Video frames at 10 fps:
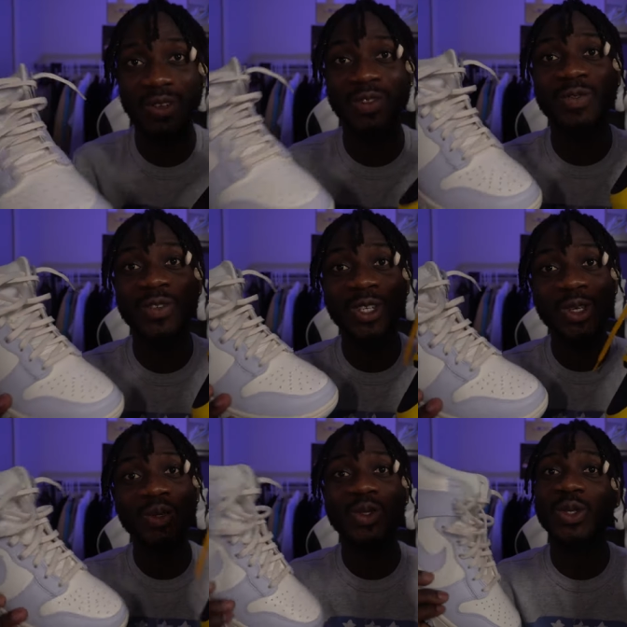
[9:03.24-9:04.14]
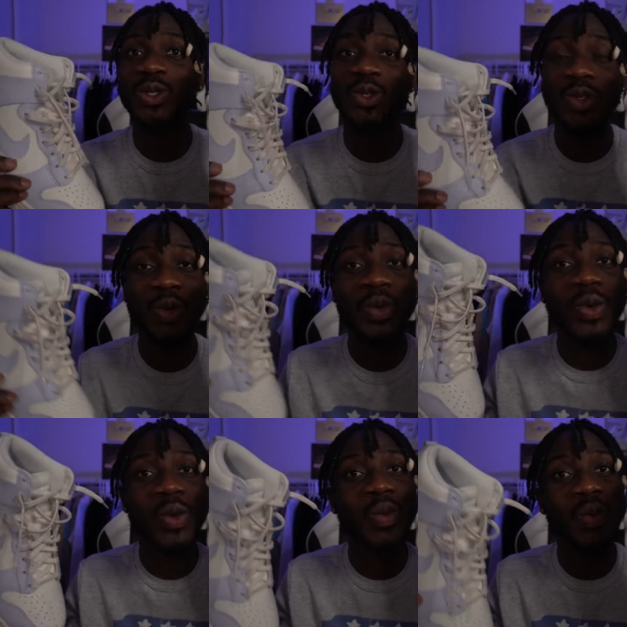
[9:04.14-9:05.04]
of the video so you know
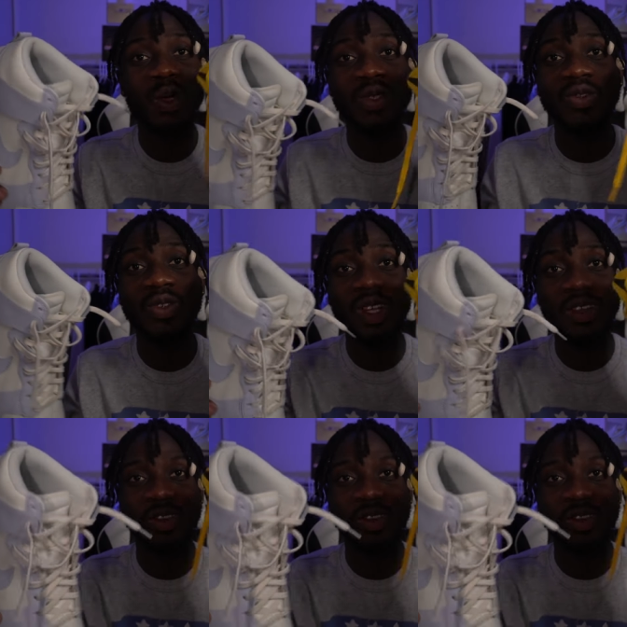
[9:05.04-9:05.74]
what's really